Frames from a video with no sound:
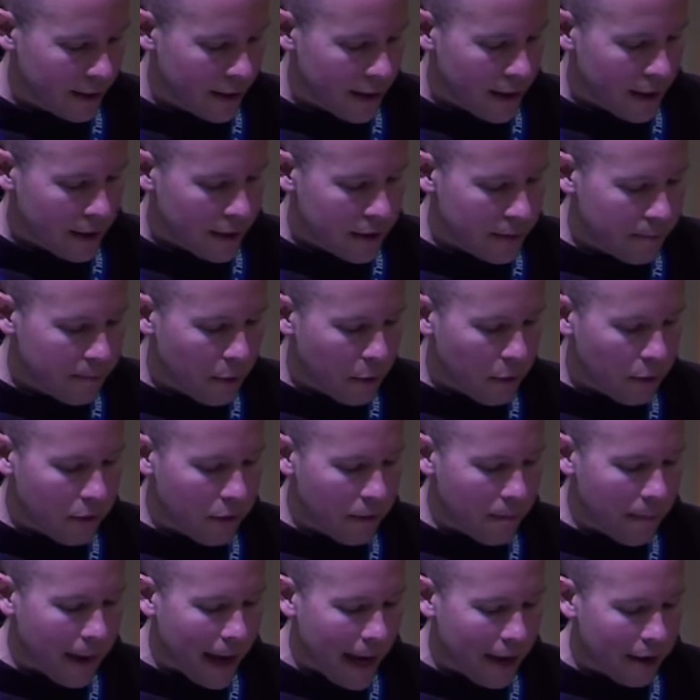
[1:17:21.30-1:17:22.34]
to both the
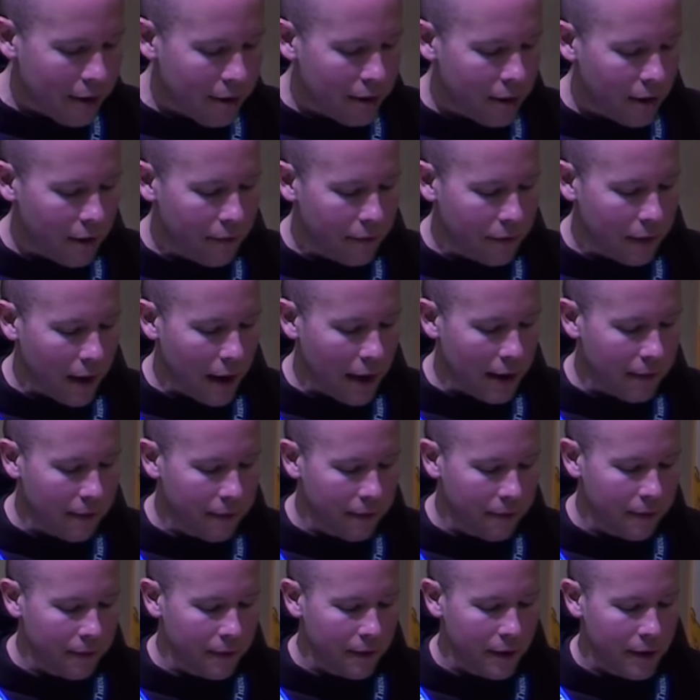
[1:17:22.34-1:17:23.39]
manner of
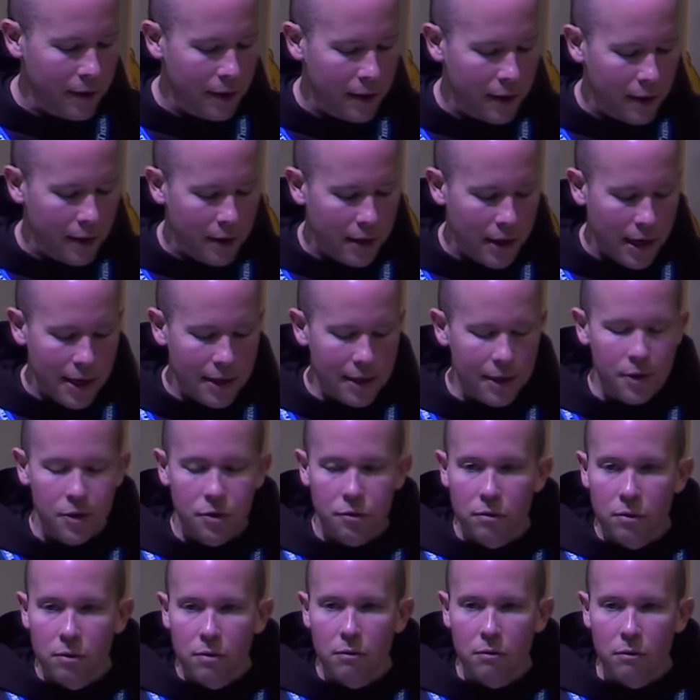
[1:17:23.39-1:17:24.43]
life and the
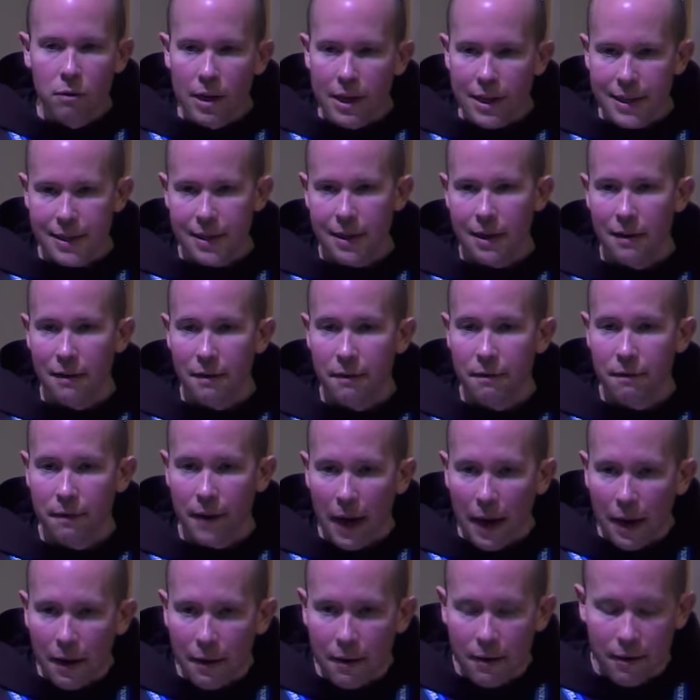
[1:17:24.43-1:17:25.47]
true risk of
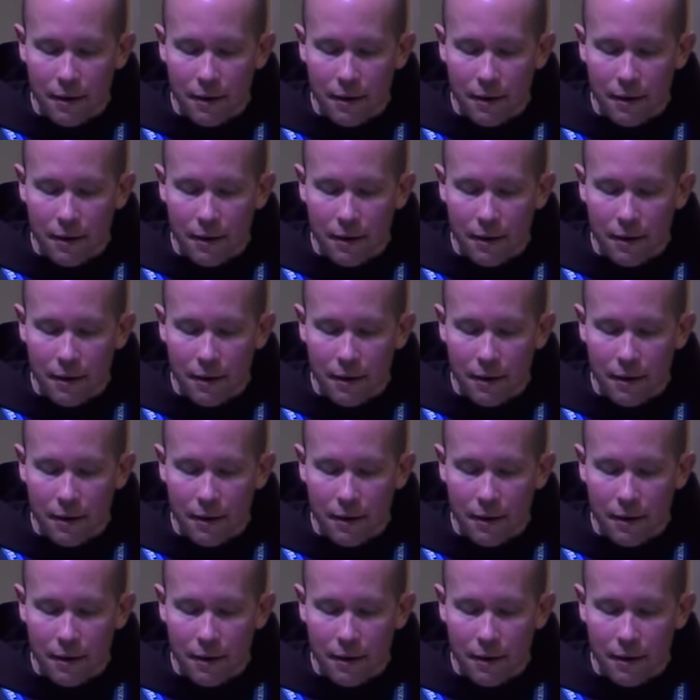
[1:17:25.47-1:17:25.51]
faith.